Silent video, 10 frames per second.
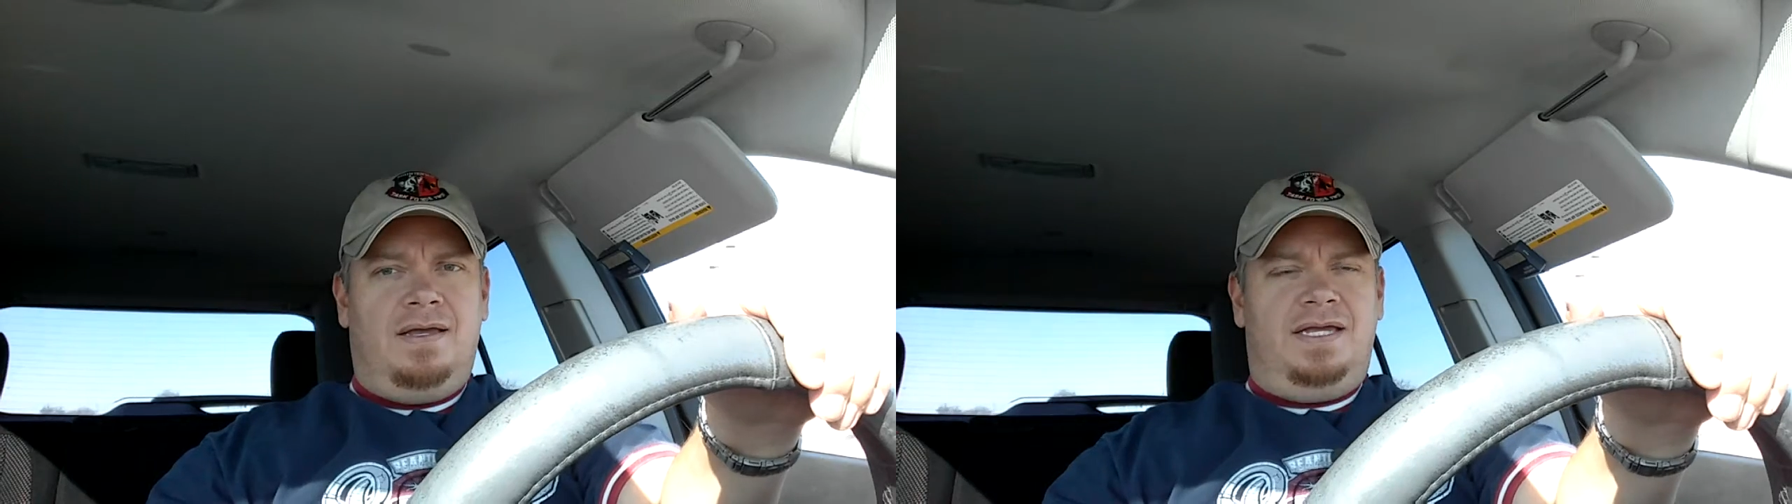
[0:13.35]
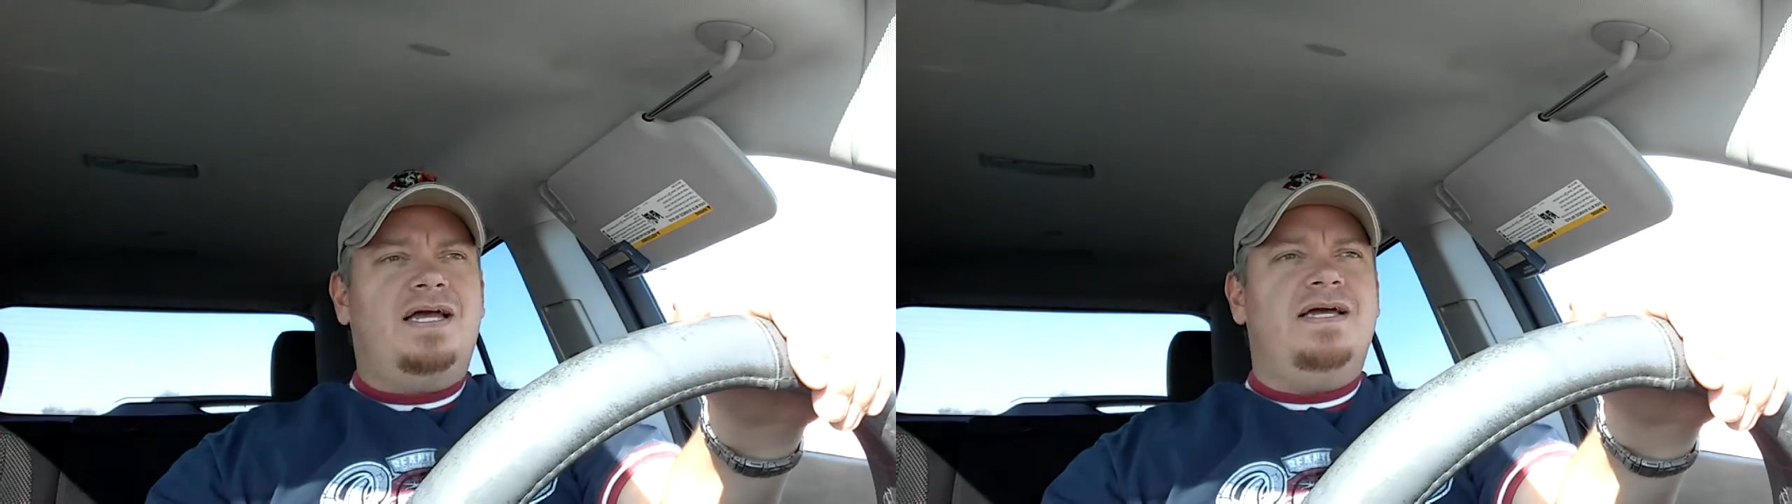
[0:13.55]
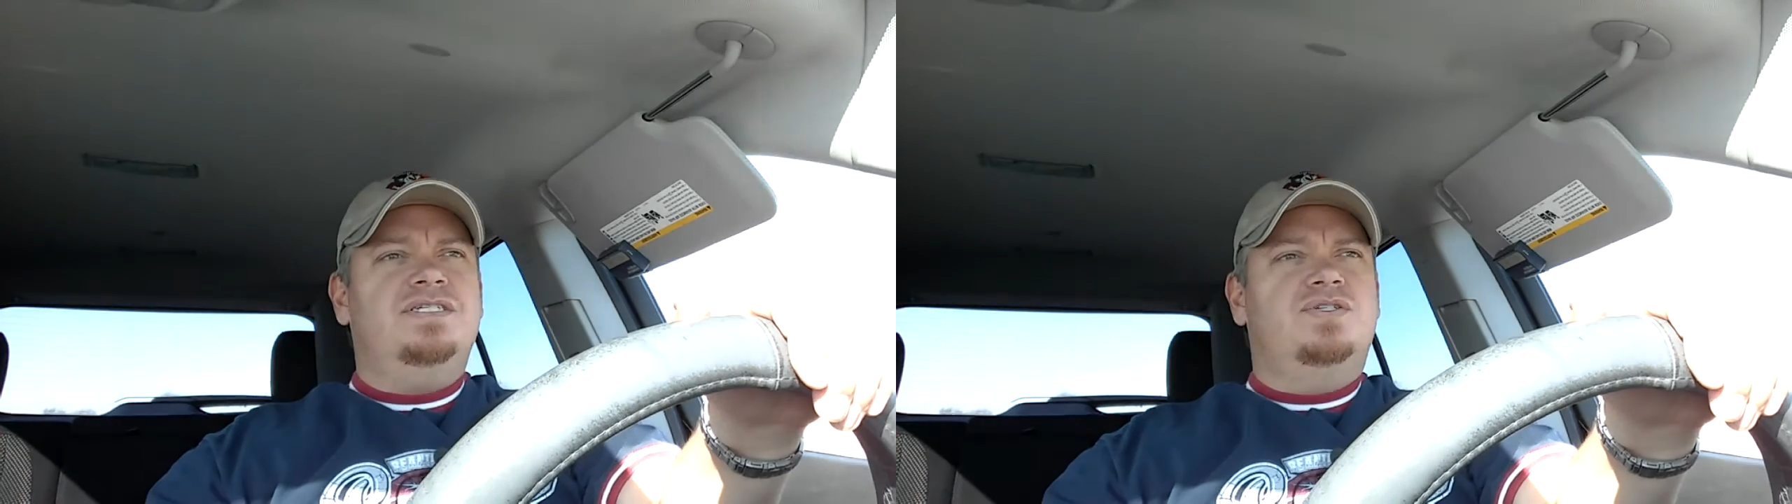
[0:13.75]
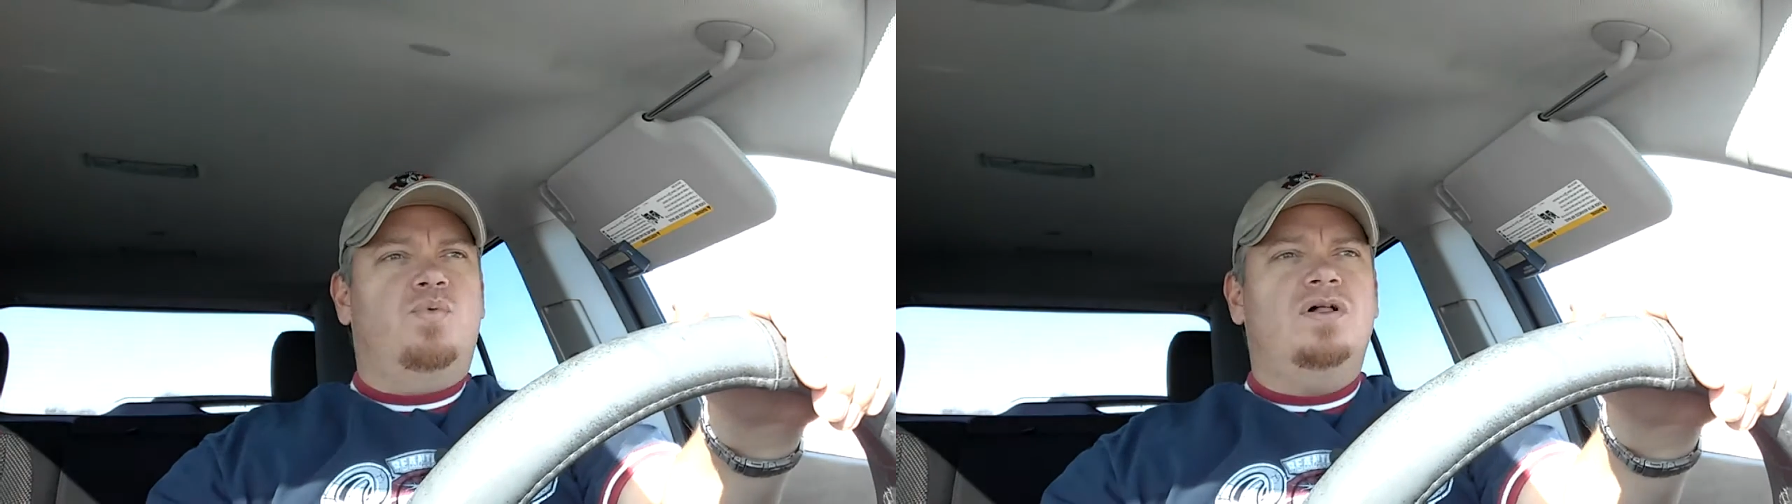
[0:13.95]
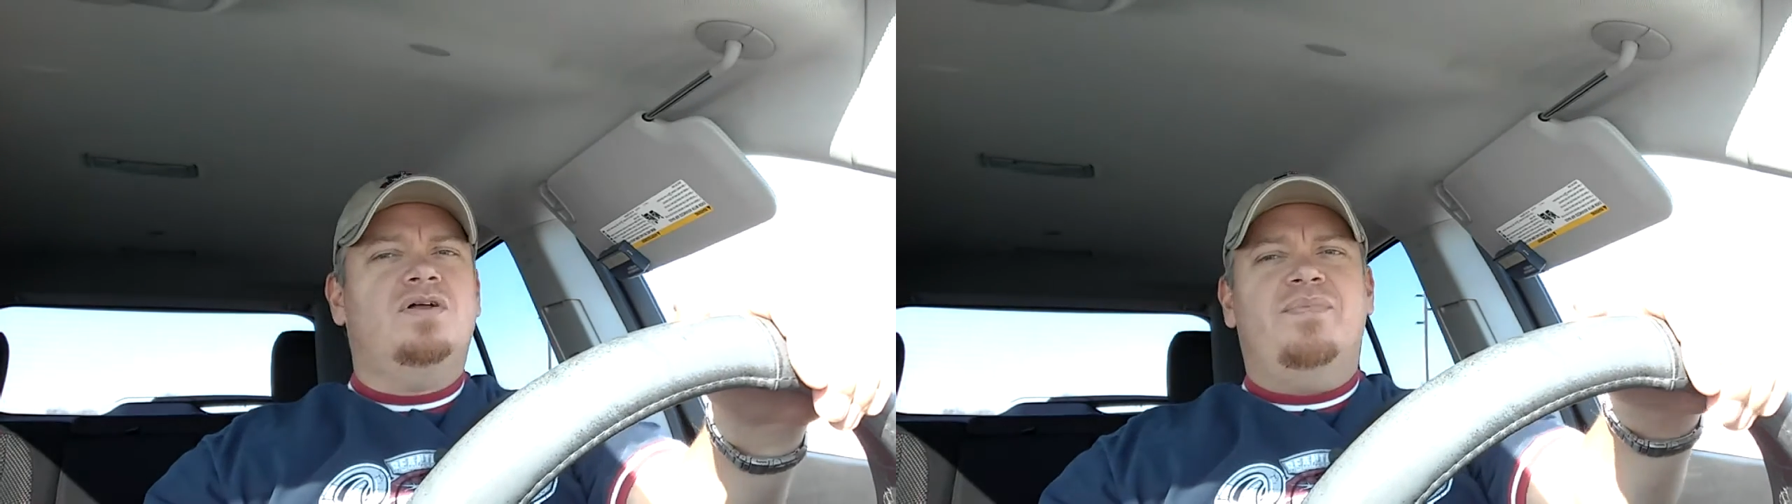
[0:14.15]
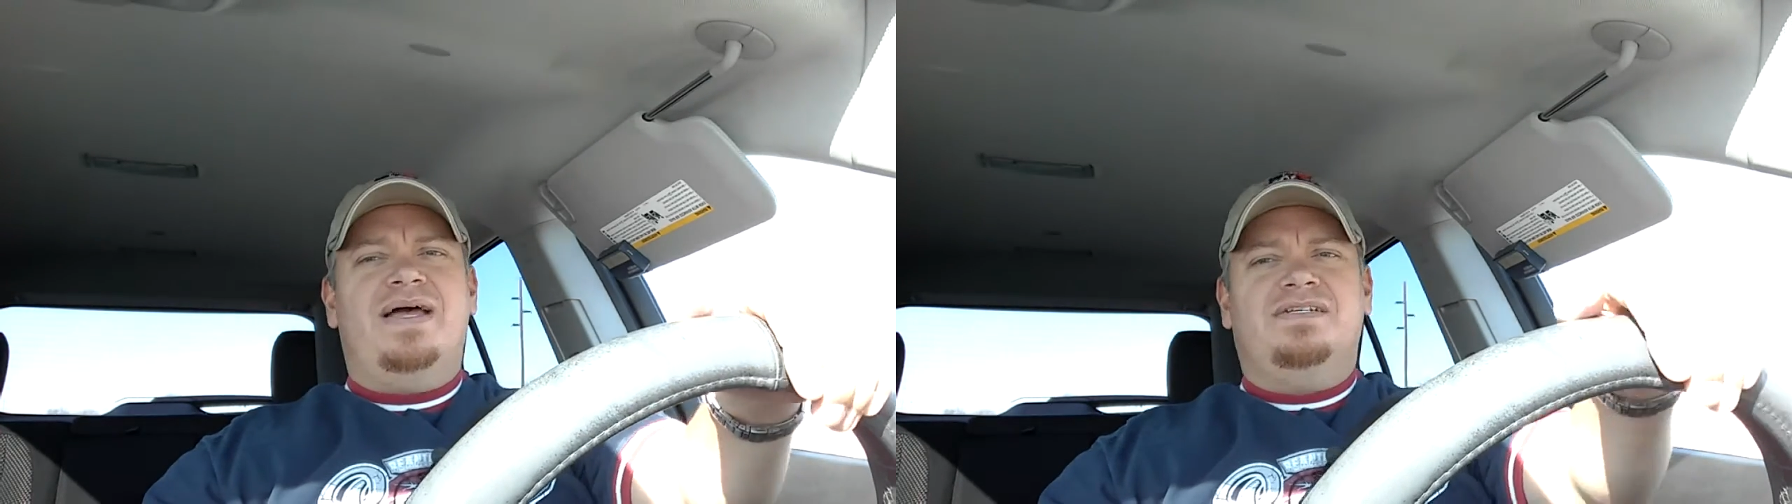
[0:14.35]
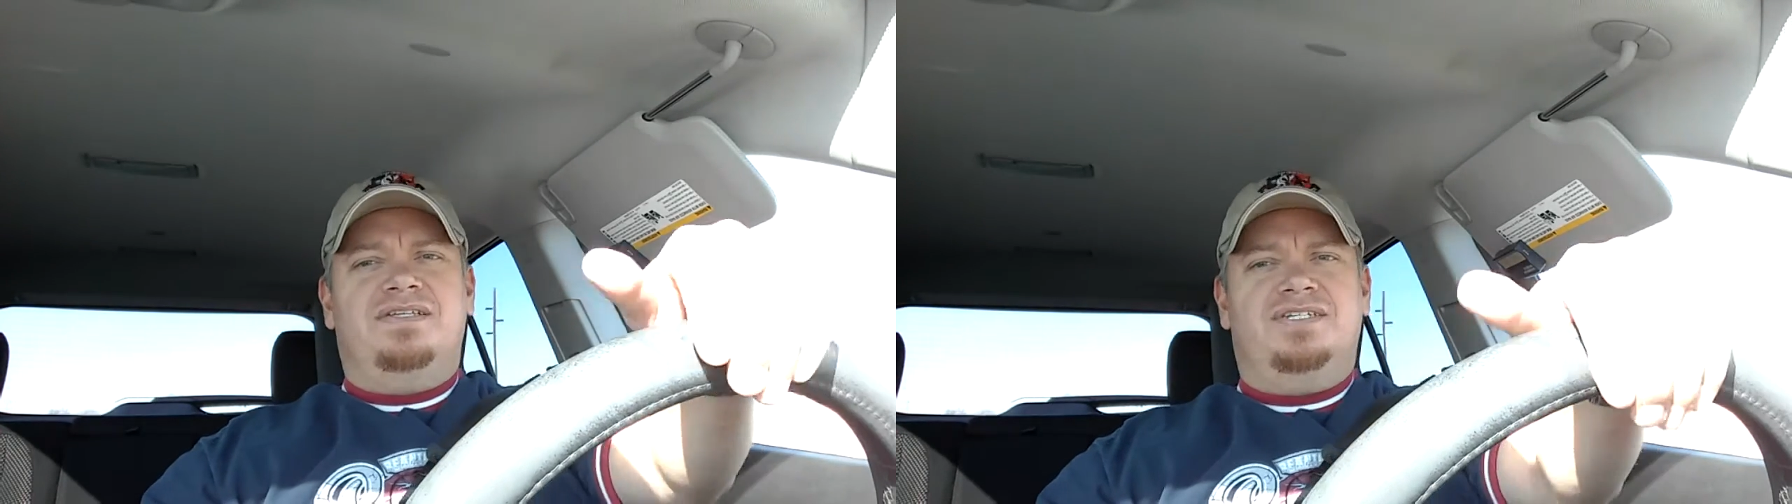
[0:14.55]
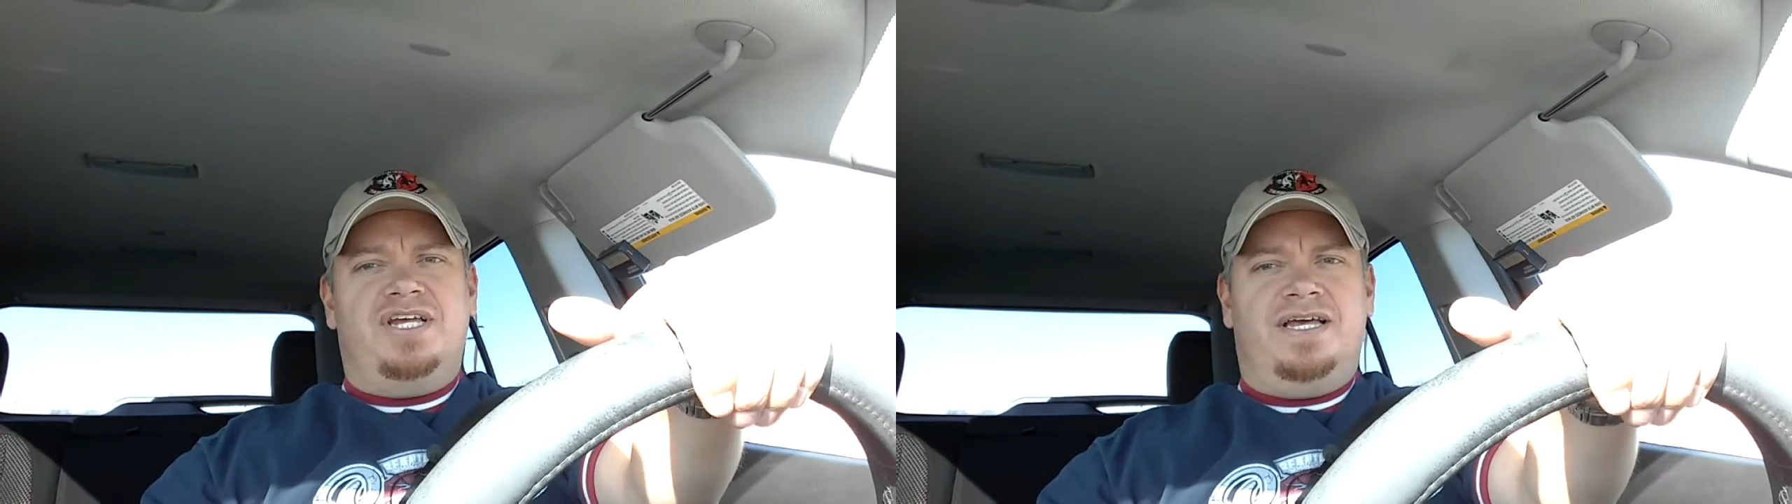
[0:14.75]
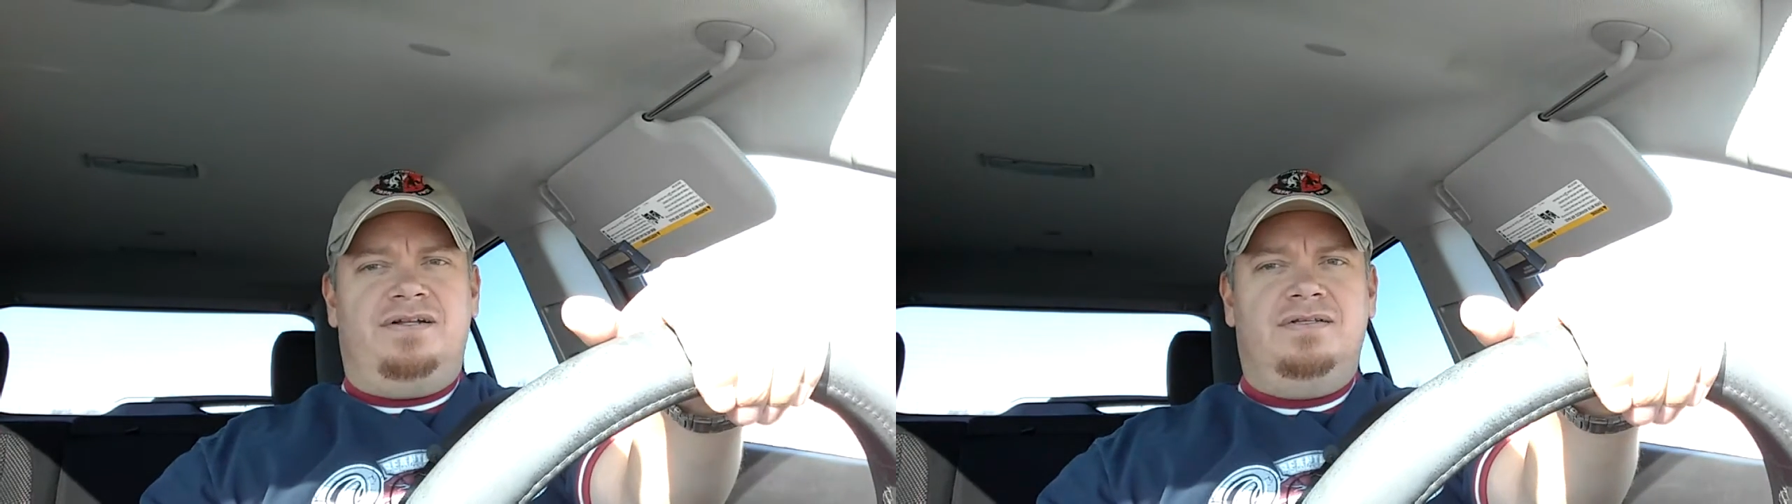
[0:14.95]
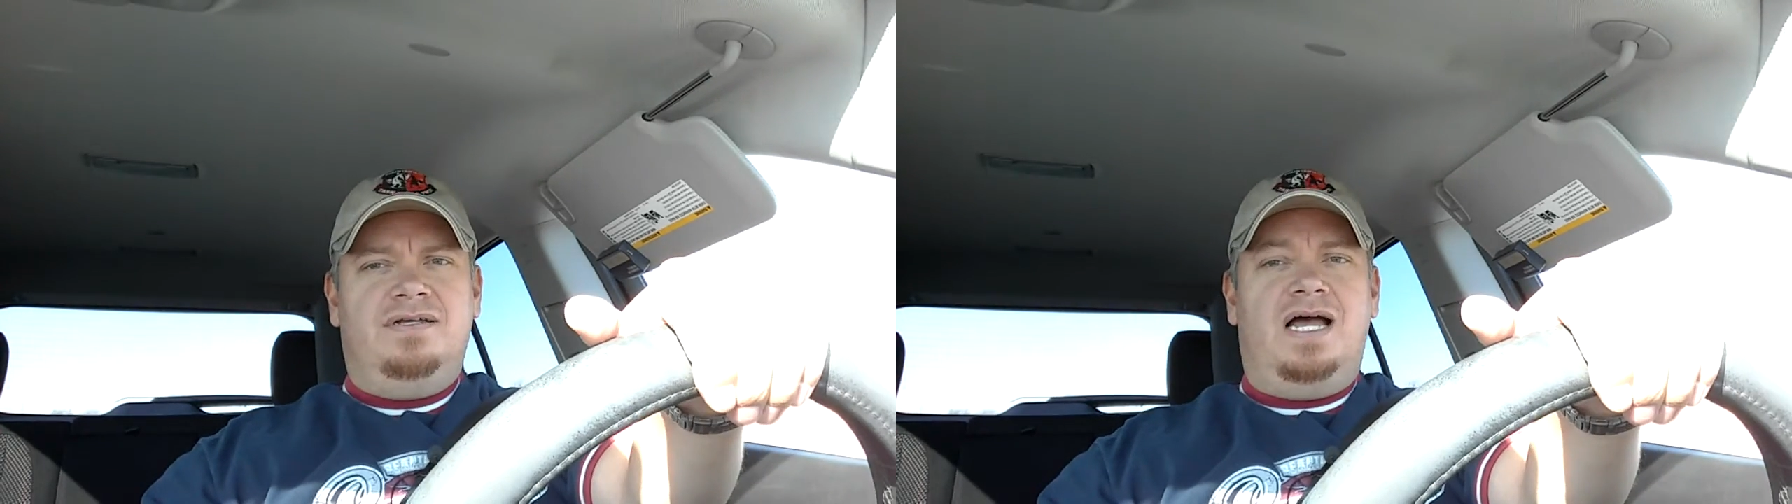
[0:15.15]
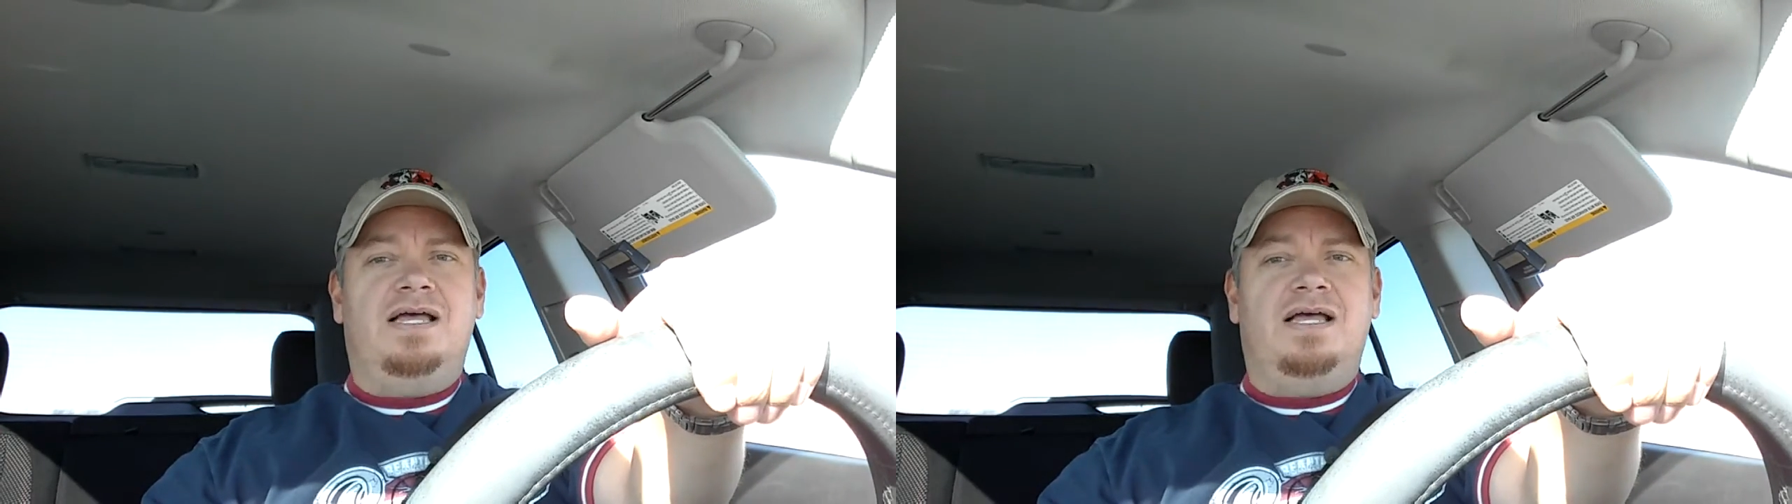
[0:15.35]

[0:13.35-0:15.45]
Hey guys, welcome back to the channel.